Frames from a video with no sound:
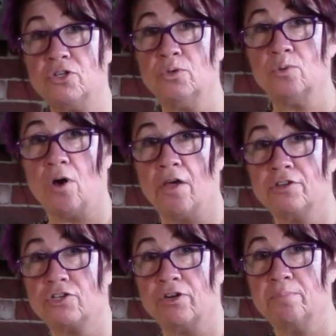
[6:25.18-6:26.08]
do all the
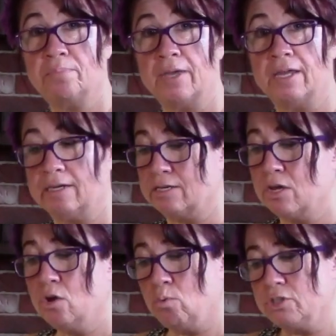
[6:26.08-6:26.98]
shrimp, and
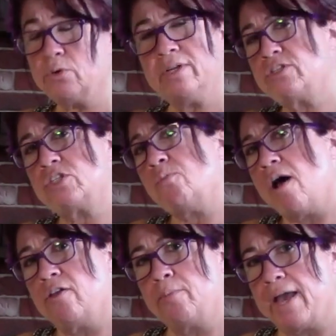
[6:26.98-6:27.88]
we'll do it in
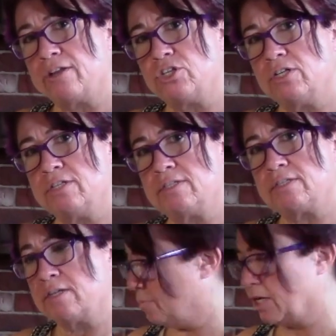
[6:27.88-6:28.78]
smaller
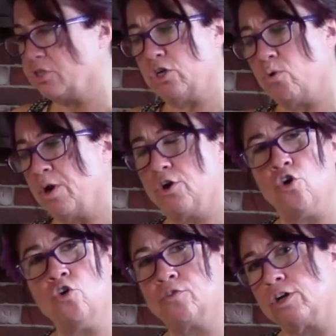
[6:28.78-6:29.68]
batches because you don't want to
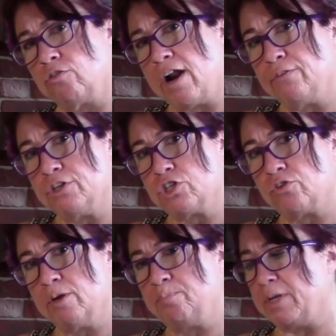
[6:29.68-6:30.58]
overcrowd the
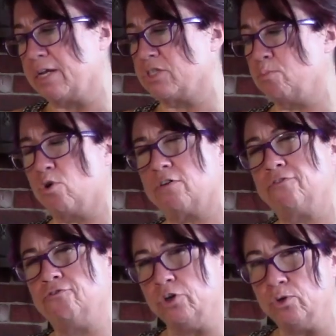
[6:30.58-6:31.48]
shrimp, because the more
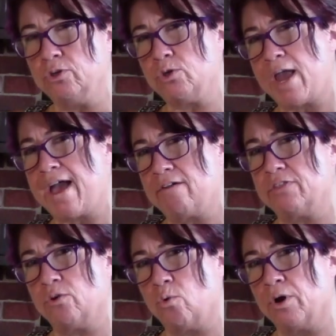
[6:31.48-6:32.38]
food you have
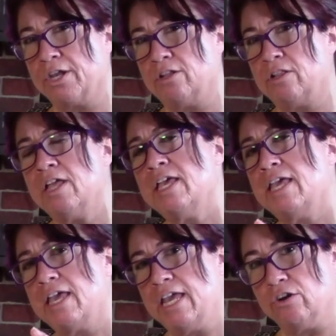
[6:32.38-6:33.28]
in the oil,
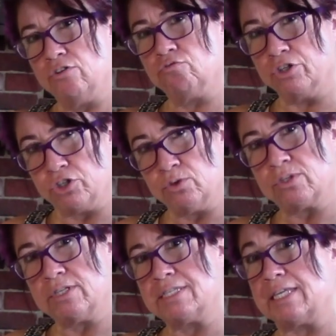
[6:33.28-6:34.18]
it
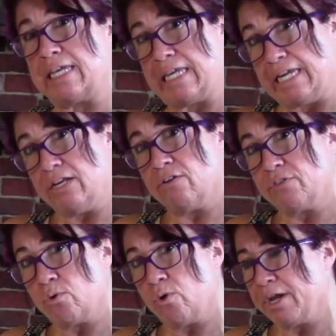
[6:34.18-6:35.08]
reduces the heat of
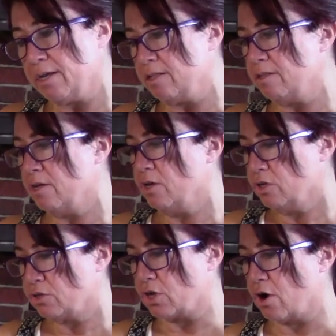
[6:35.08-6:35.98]
the oil.
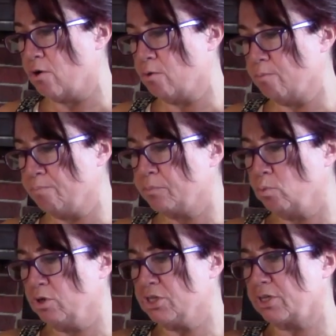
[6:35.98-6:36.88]
So
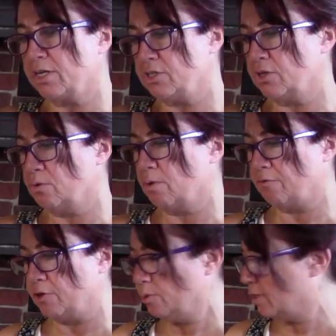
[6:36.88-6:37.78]
we're just going to do a
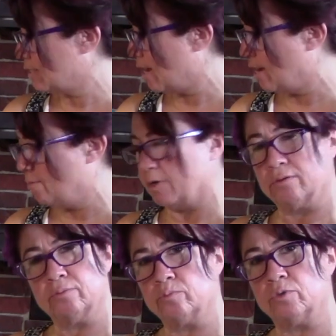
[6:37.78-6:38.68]
few at a time
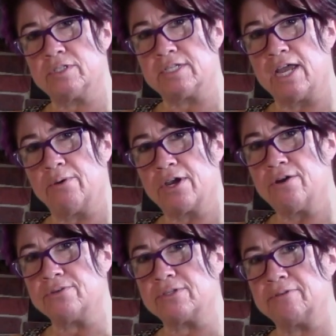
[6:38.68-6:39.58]
and we'll see how it
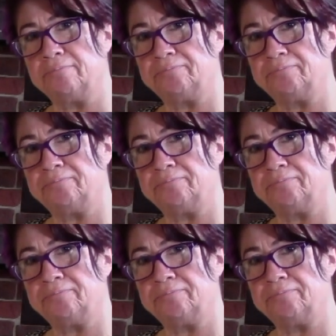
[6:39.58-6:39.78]
goes.